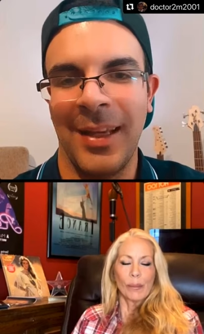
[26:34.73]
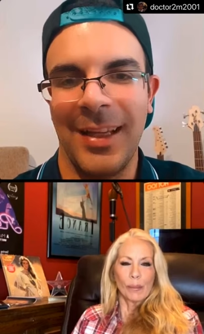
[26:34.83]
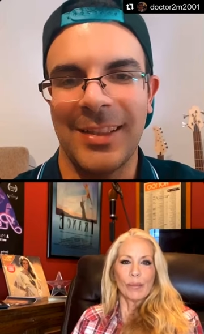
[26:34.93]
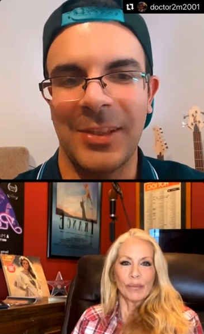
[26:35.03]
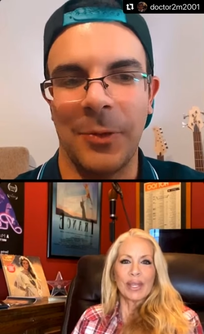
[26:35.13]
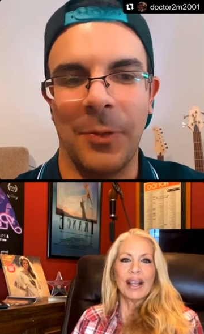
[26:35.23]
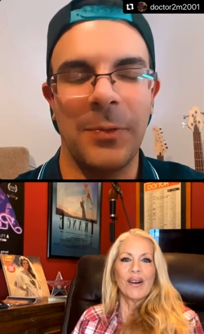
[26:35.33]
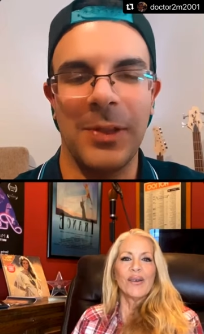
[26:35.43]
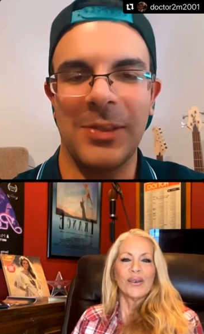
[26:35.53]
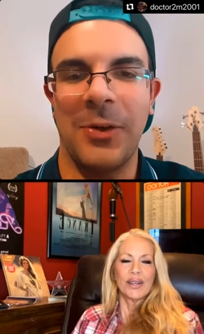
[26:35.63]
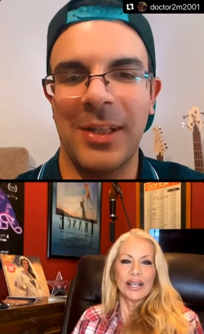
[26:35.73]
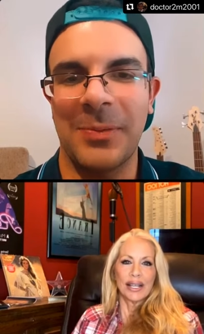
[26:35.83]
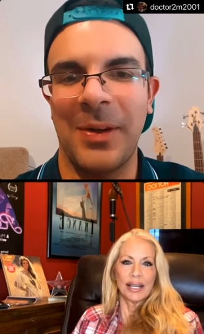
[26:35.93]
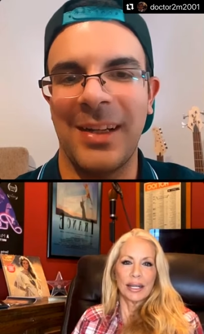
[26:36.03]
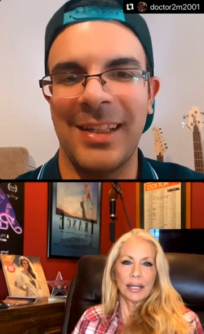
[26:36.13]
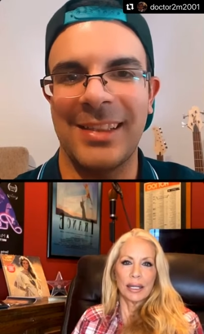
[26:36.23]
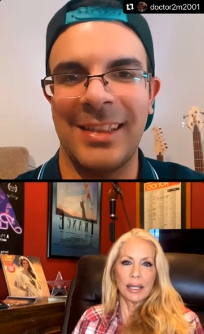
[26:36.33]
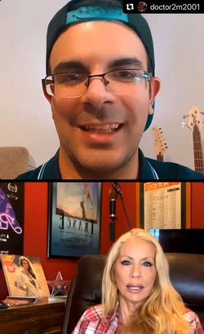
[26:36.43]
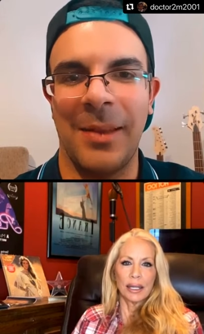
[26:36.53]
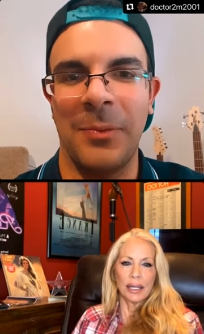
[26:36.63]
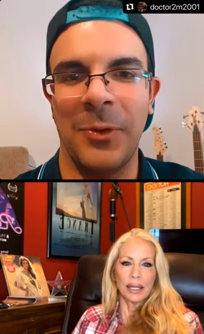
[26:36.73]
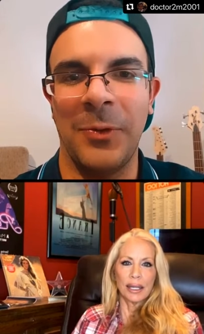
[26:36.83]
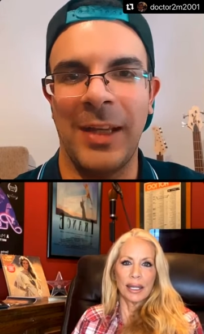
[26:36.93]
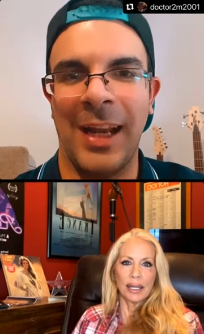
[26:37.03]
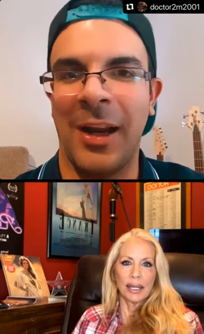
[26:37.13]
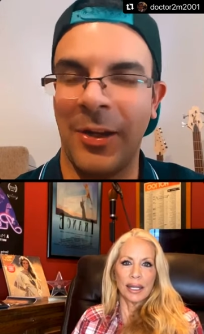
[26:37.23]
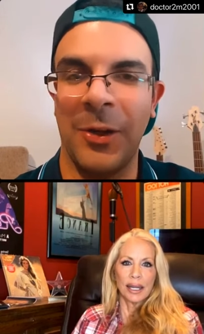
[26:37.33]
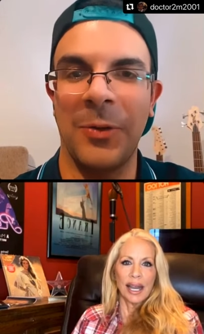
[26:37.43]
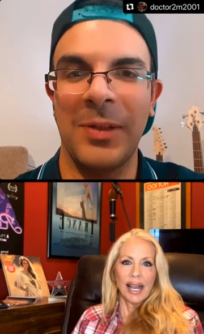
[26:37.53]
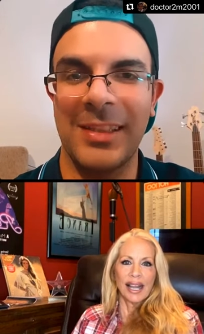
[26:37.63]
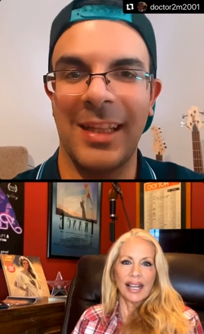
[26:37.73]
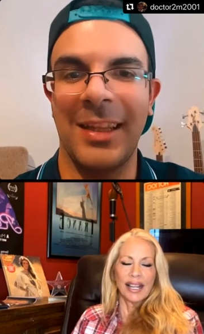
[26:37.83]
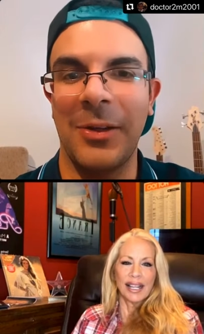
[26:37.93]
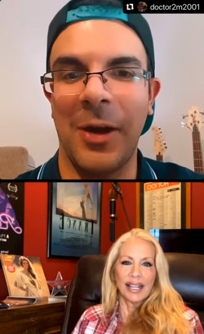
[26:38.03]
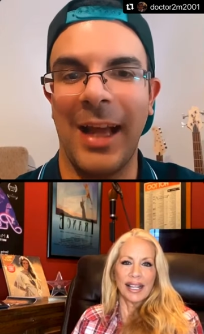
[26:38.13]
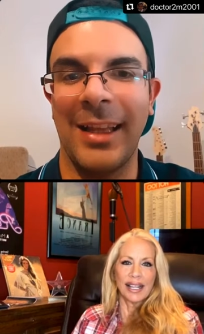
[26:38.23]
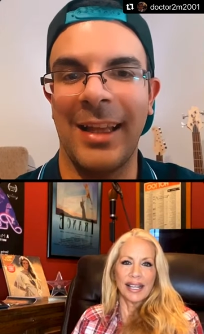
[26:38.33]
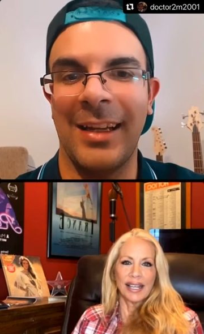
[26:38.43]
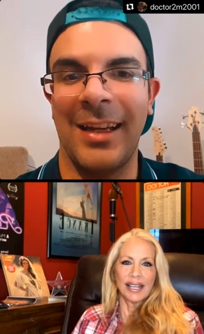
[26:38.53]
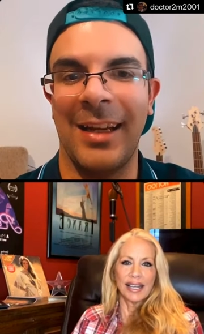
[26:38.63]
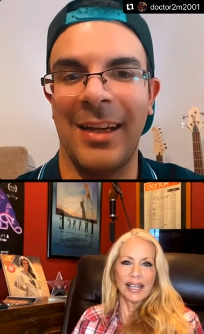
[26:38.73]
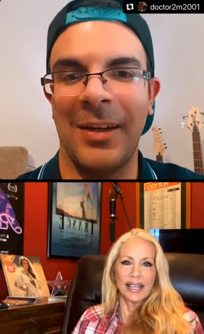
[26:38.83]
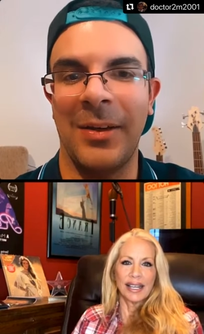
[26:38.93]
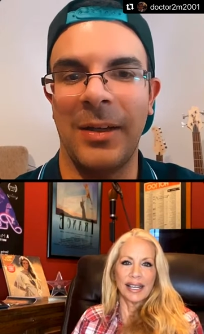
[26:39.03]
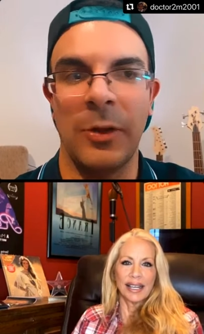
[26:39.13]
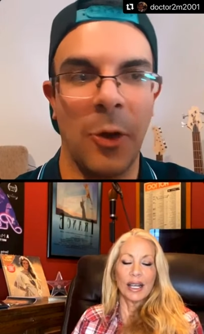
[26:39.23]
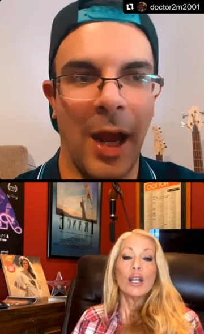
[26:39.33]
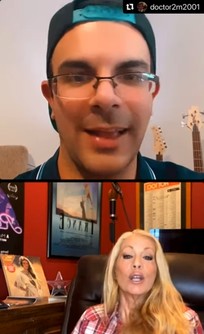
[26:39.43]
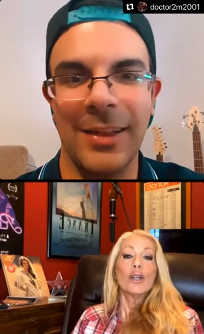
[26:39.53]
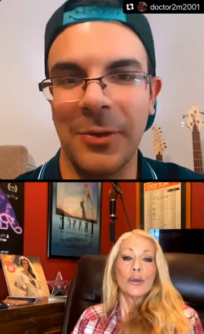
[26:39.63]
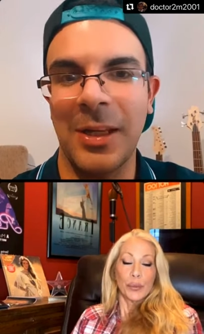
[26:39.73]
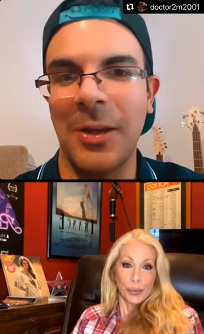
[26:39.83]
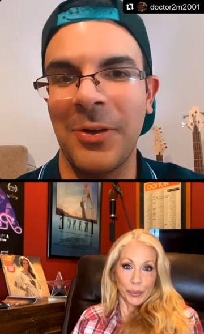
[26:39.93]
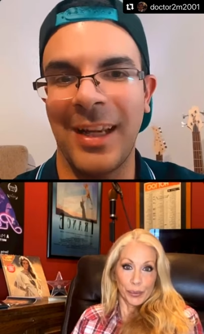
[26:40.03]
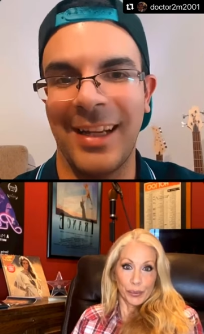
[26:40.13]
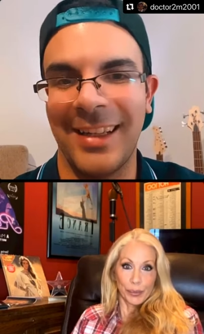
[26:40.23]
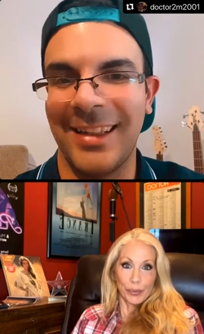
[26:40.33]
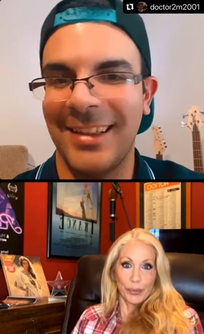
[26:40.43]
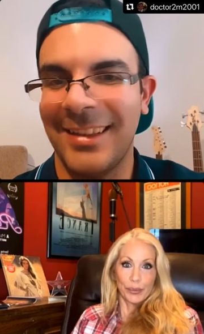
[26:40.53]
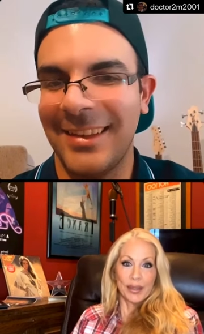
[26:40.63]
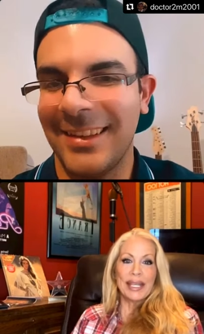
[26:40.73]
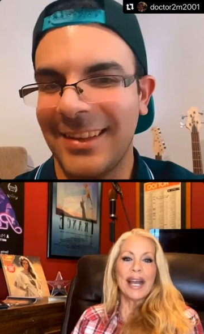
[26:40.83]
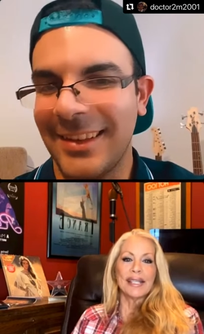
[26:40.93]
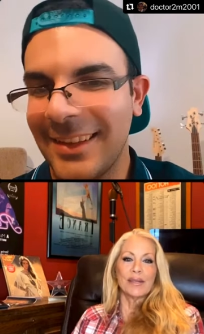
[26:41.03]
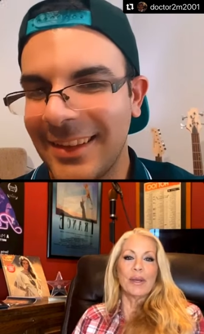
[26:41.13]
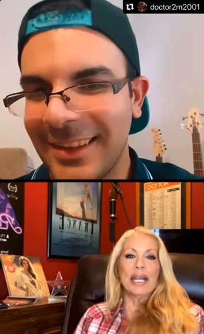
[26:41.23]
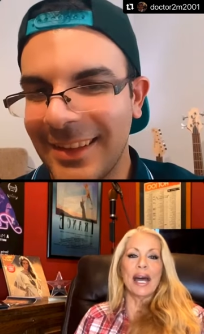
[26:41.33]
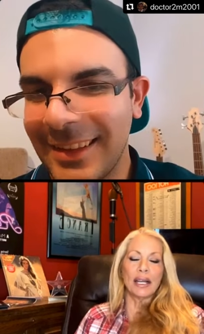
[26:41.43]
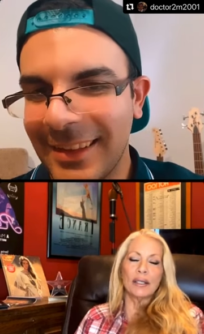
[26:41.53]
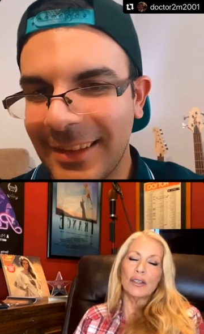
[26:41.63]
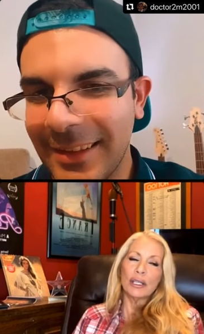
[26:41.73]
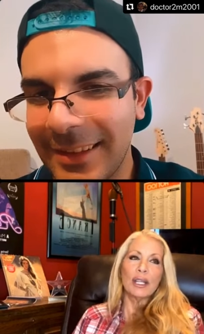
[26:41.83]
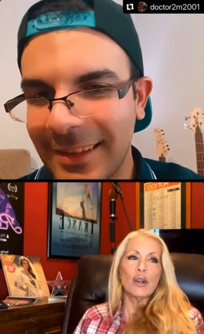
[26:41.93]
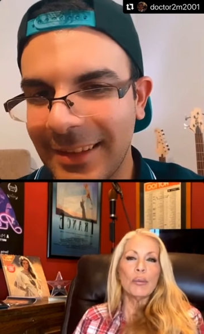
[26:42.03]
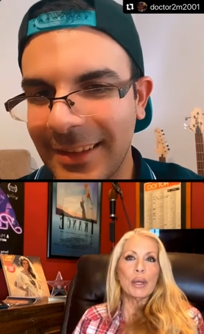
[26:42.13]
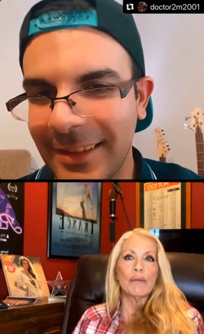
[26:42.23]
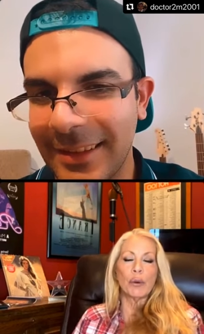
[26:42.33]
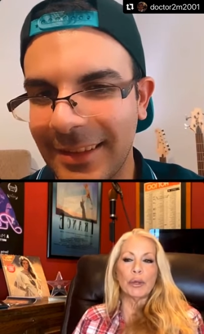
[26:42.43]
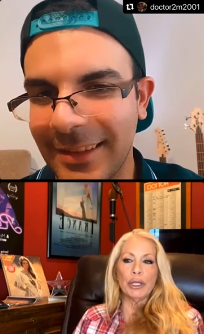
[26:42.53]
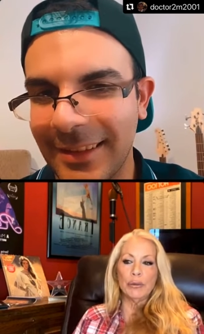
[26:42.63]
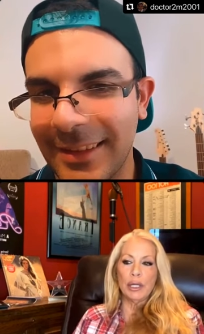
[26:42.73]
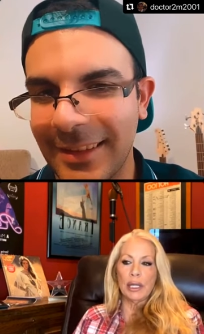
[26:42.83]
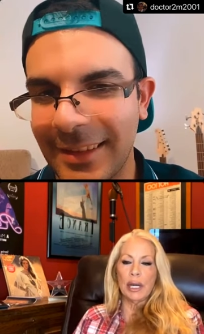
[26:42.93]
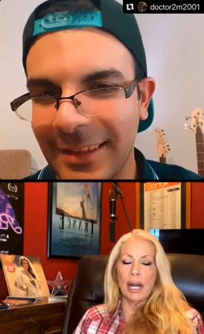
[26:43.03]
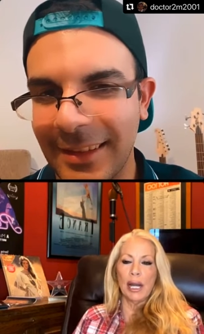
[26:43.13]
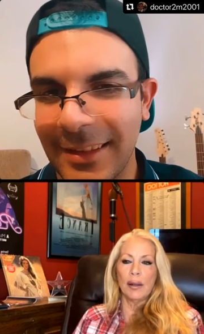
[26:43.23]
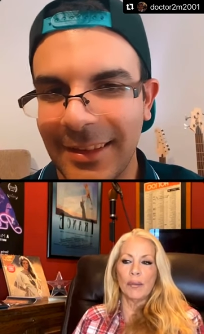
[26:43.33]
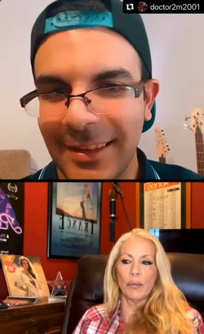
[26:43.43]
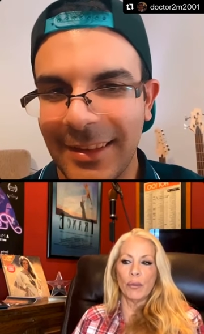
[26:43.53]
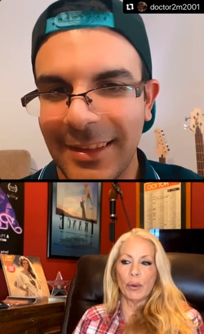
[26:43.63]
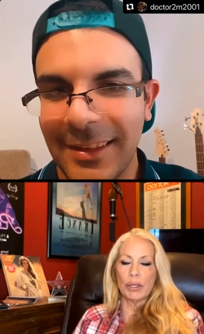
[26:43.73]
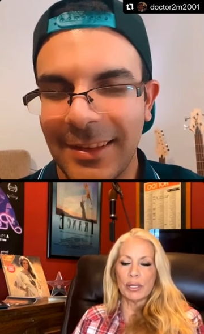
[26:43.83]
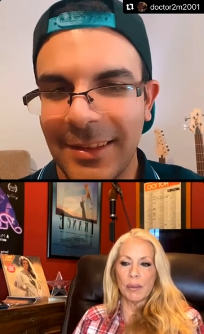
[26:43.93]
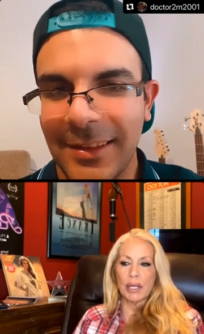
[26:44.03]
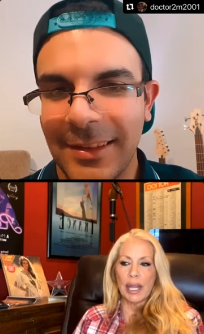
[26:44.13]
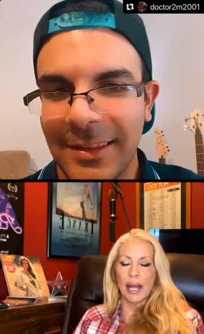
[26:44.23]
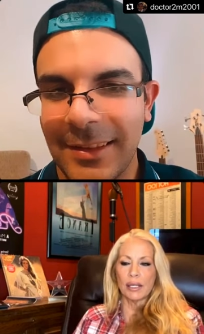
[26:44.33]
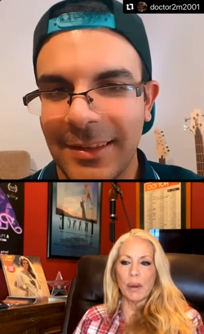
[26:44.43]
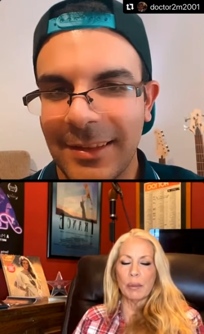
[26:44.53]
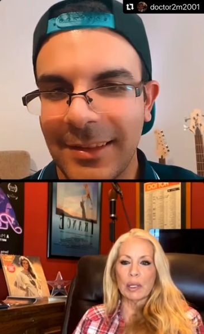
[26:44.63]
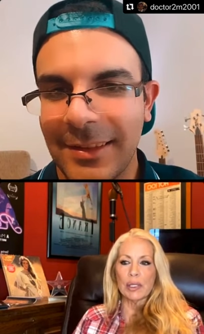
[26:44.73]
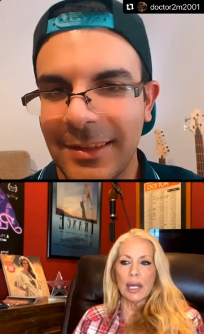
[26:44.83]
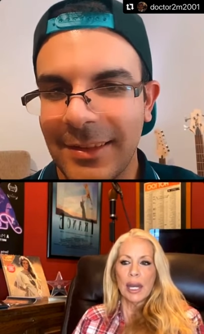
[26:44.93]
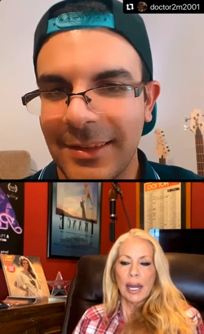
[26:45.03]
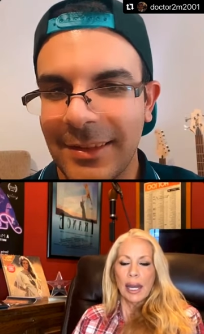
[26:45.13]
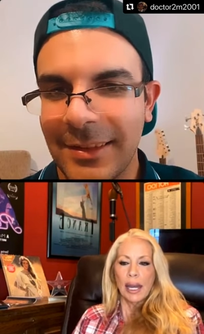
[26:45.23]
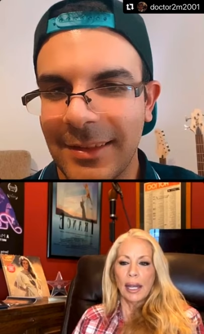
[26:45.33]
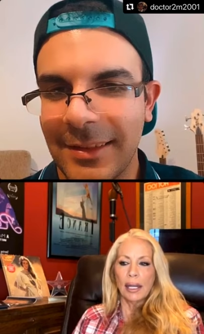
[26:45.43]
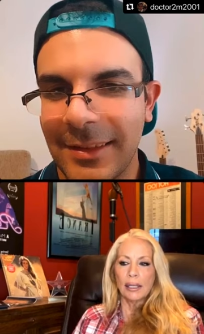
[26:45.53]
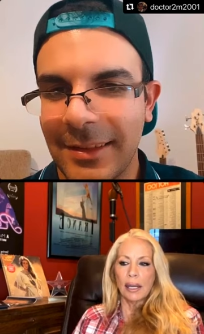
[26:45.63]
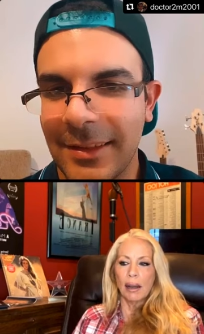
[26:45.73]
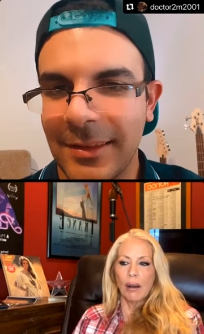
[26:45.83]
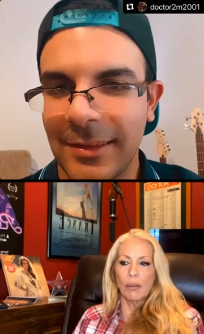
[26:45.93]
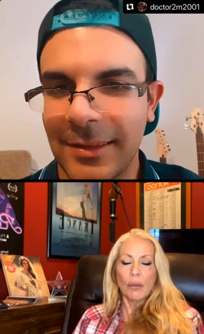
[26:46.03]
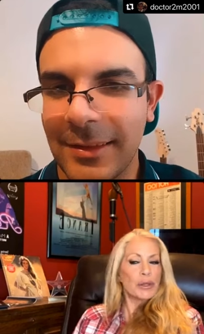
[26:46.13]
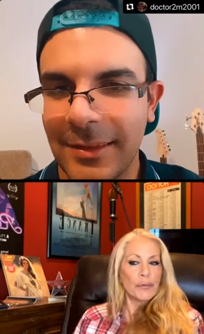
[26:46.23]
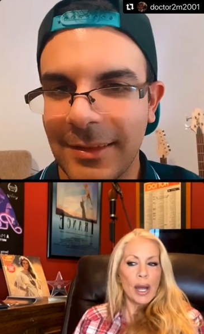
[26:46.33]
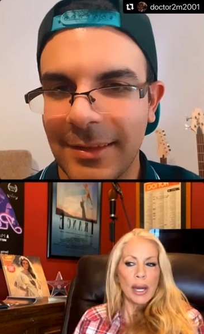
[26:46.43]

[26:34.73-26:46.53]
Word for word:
Speaker 1: So, what was your experience in that movie? And I know recently you had an uh, you had a reunion.
Speaker 2: Yes, we had a little bit of a reunion um, with some of the cast members, and um, it was fun.